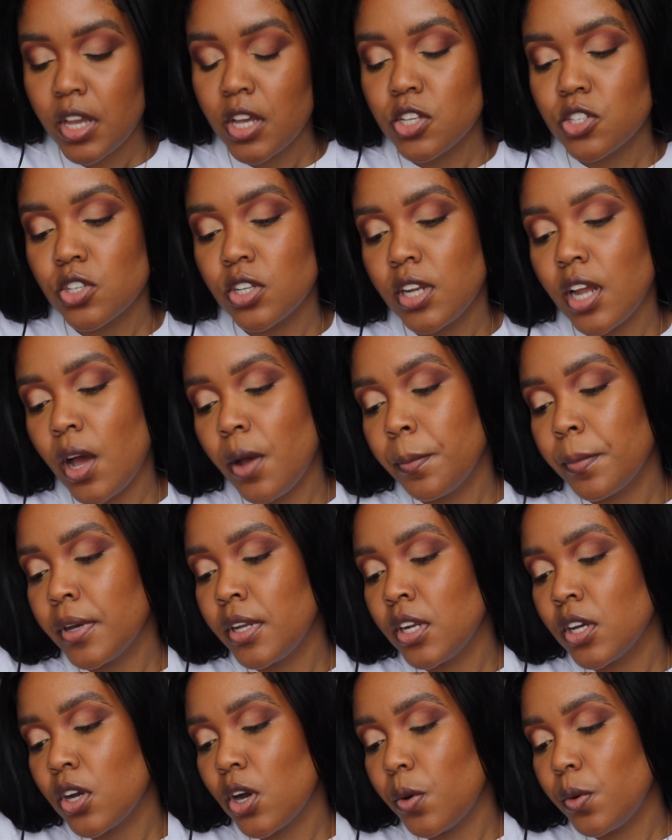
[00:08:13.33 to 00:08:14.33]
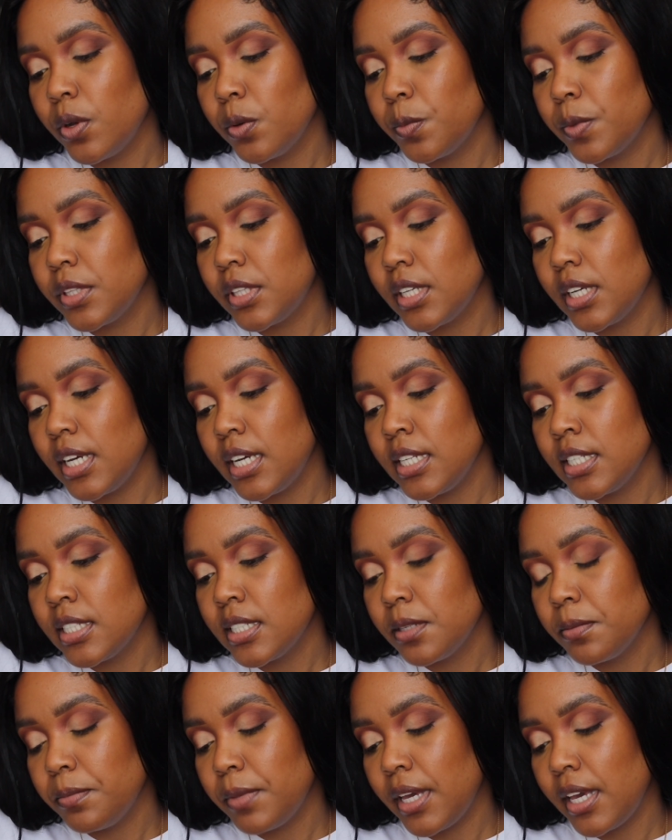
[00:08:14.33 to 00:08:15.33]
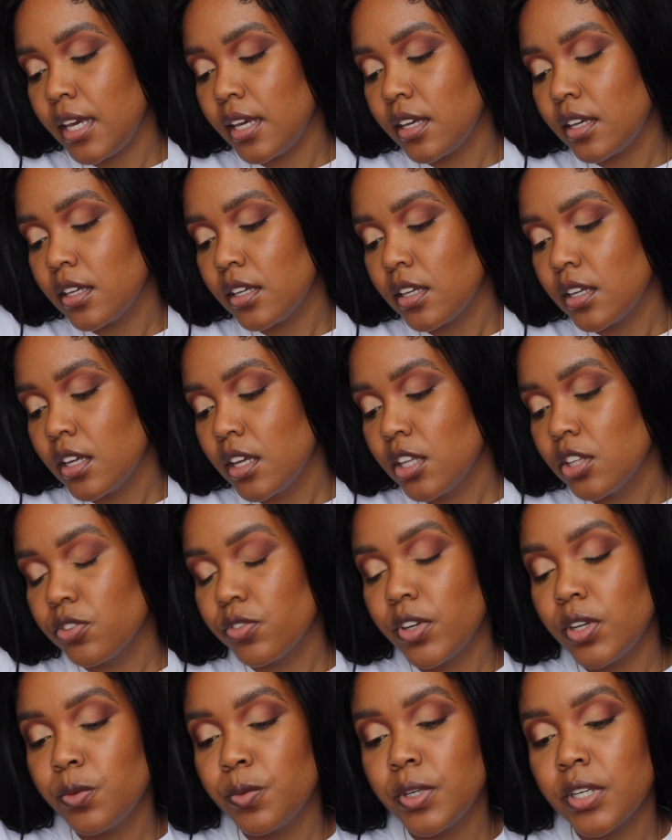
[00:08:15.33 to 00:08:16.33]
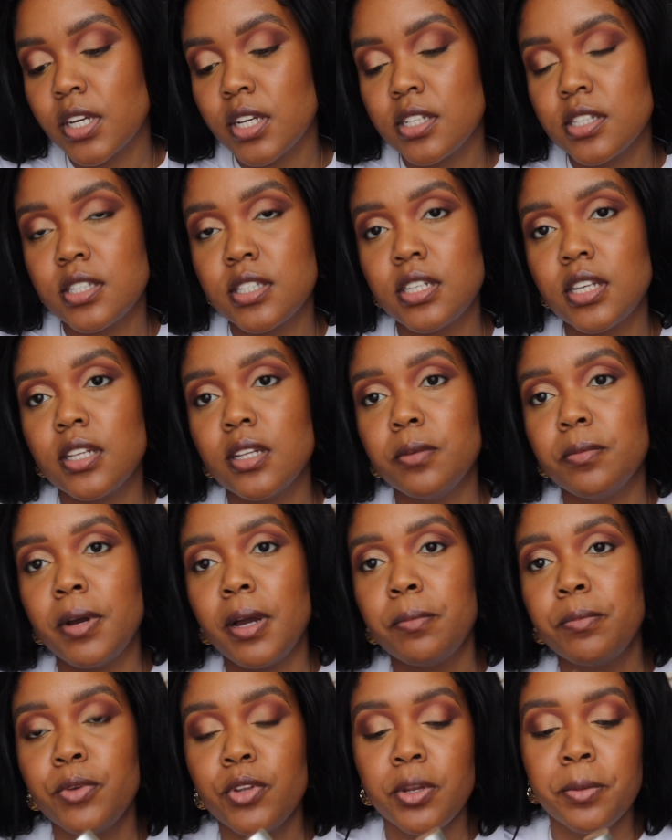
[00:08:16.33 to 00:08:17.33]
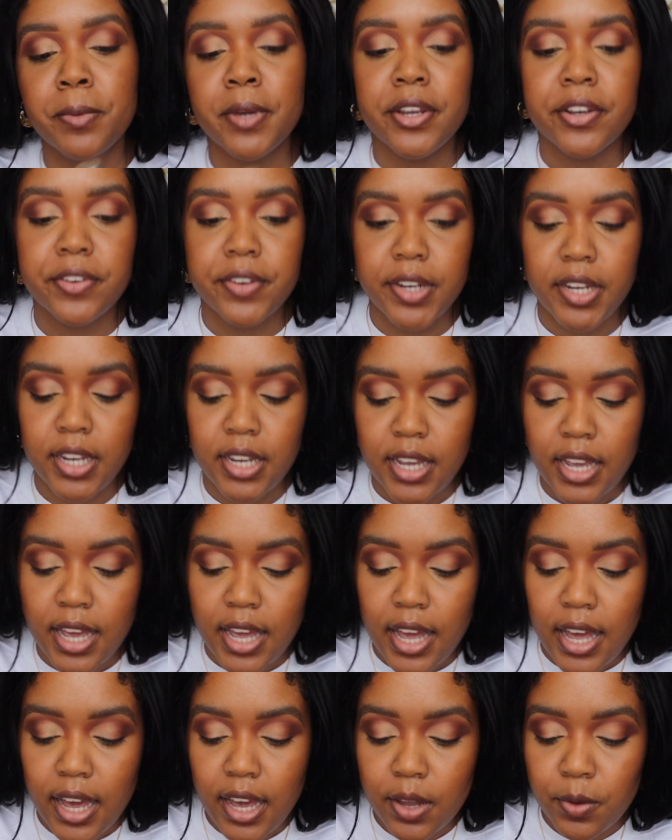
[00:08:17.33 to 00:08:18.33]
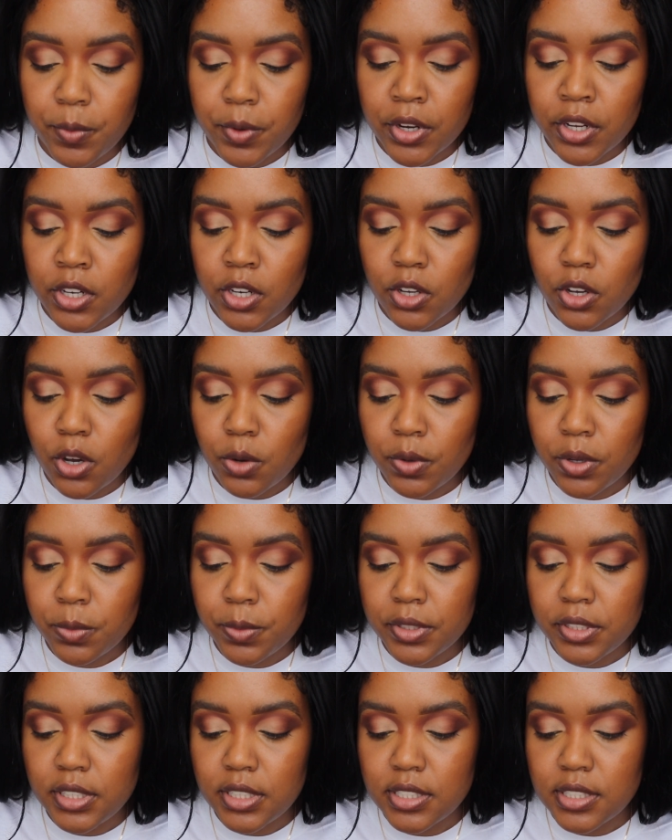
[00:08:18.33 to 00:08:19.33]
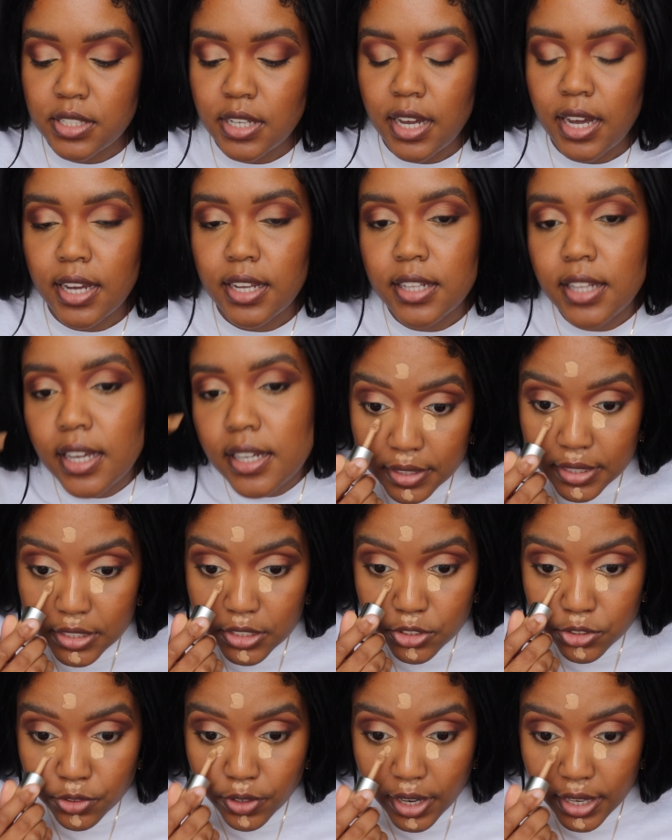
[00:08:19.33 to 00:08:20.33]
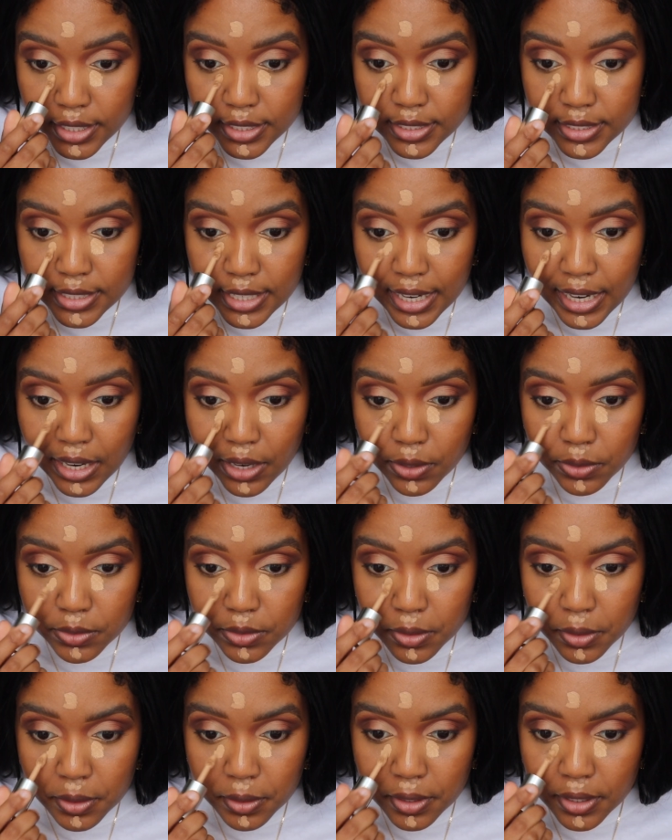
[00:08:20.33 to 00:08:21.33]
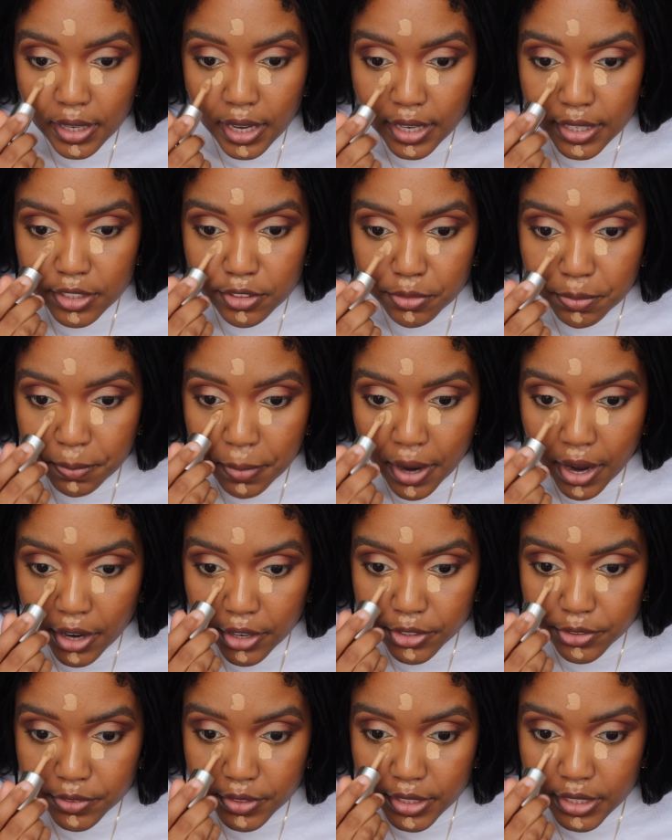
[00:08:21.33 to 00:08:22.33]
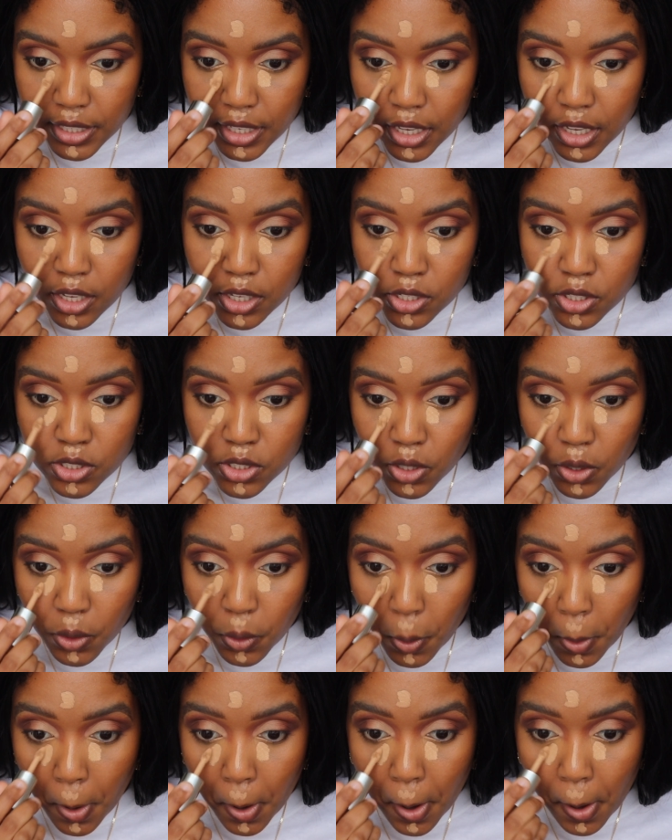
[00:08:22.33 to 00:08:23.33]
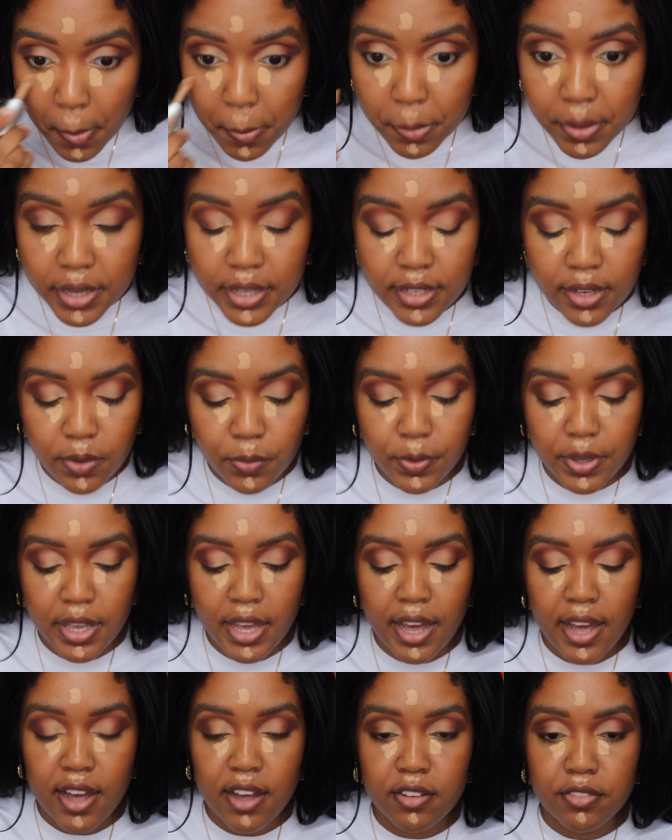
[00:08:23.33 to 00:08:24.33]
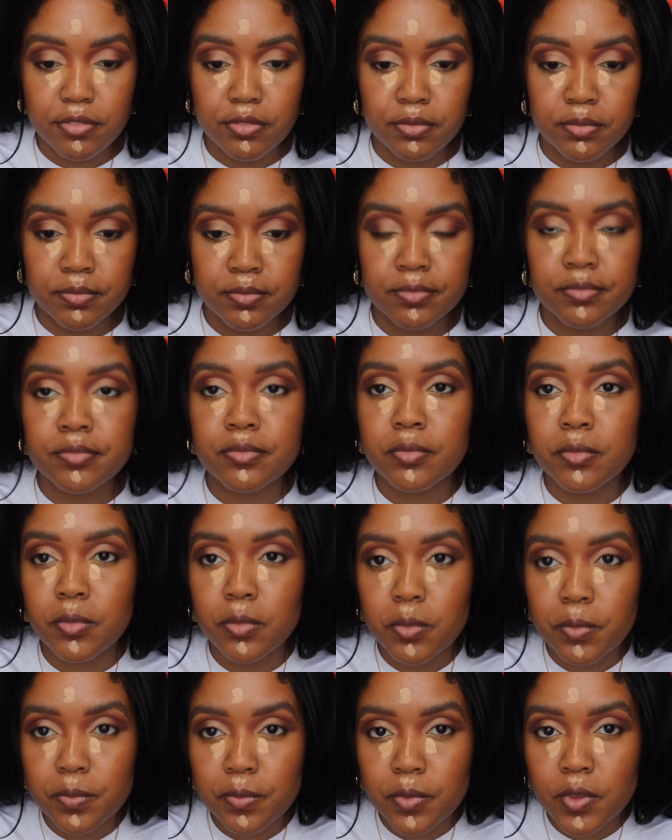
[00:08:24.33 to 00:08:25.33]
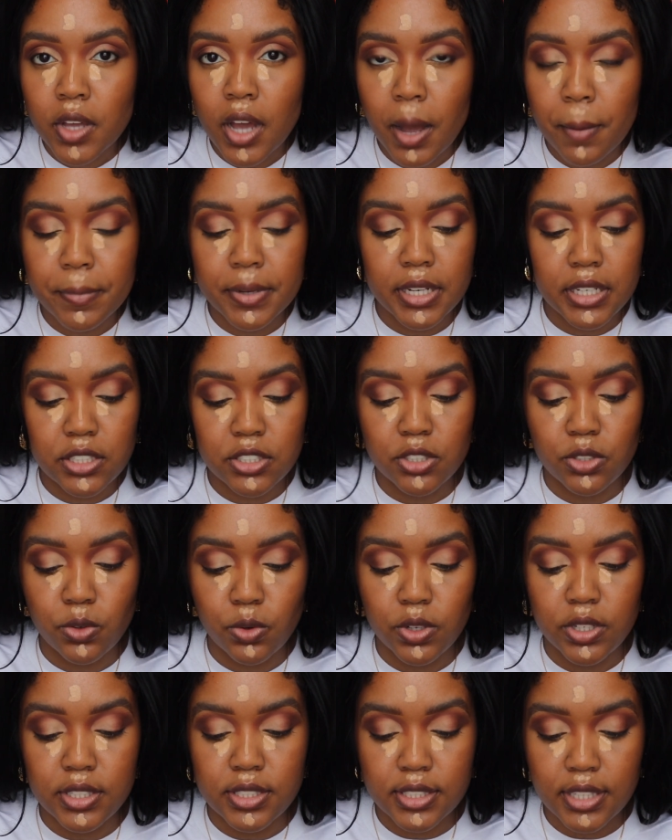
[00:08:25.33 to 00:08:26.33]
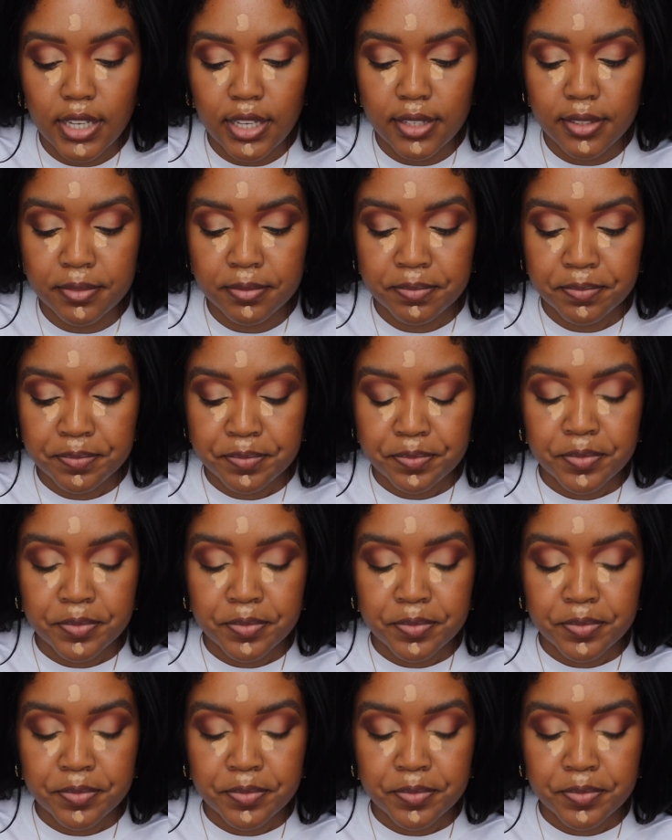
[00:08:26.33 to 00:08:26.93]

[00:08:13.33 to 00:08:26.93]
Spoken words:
So now I'm gonna go in with the Insta Bake 3-in-1 Concealer by Beauty Bakery, and we're gonna go in with this to highlight. It dries down kind of powdery. So being that we have combination oily skin,